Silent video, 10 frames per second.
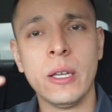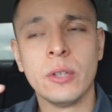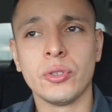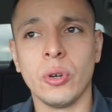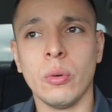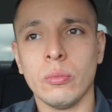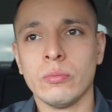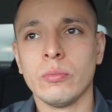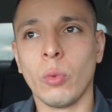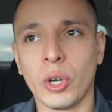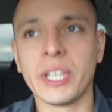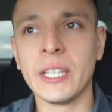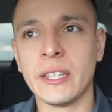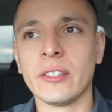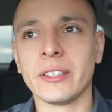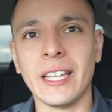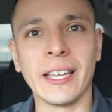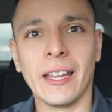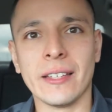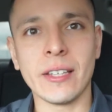So working and things like that
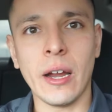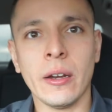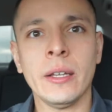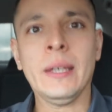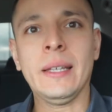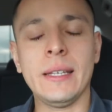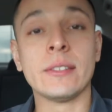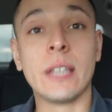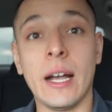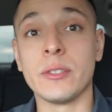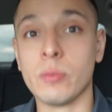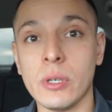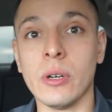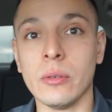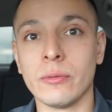and getting tired is God's will,